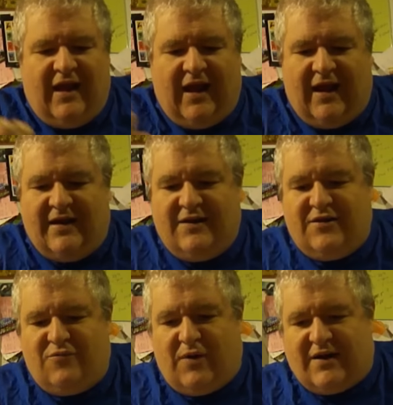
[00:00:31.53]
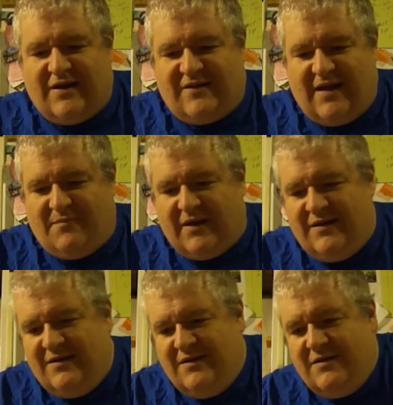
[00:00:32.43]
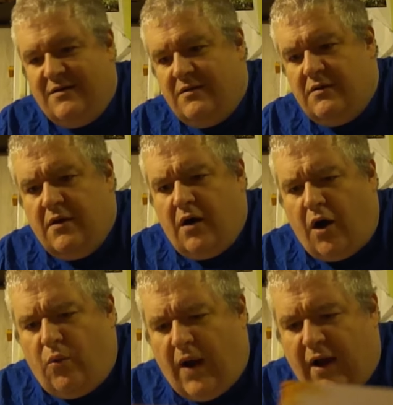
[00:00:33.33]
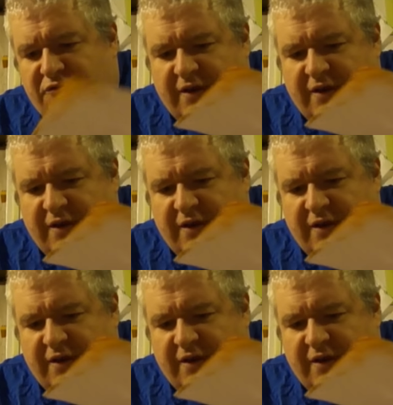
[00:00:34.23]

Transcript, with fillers: And this is what they sent me. Oh wow,